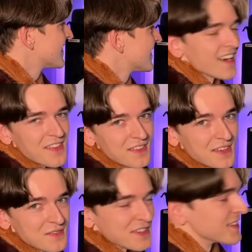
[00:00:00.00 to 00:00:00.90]
And I thought that was
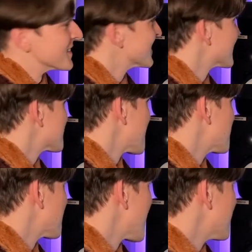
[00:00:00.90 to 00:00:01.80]
really cute. So I put
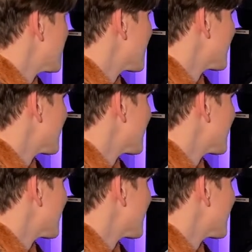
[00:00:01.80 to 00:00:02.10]
that moment in.